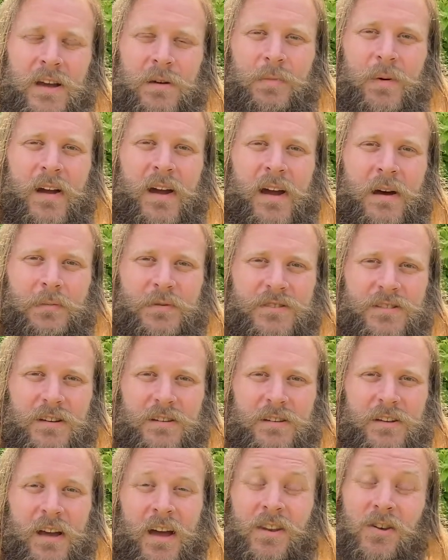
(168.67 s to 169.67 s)
and perhaps
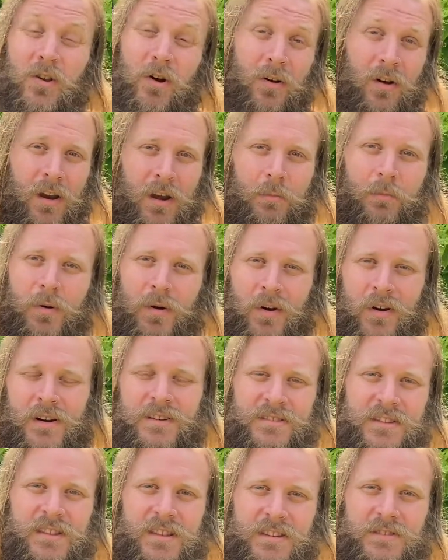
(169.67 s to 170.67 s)
are not going to put
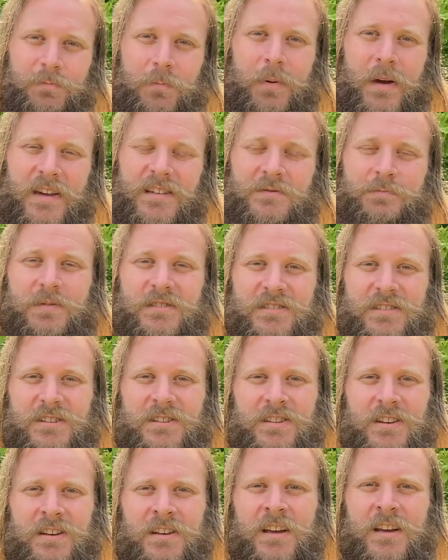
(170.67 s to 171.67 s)
us in the best
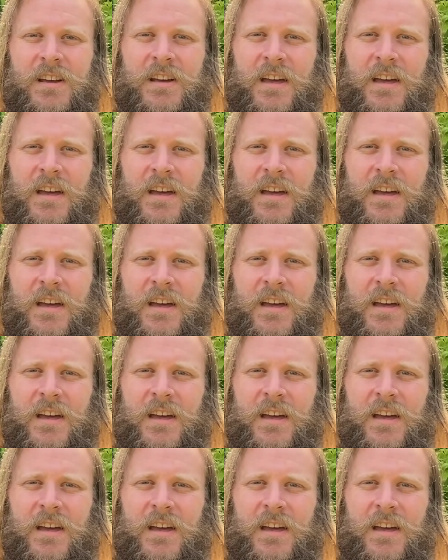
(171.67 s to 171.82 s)
position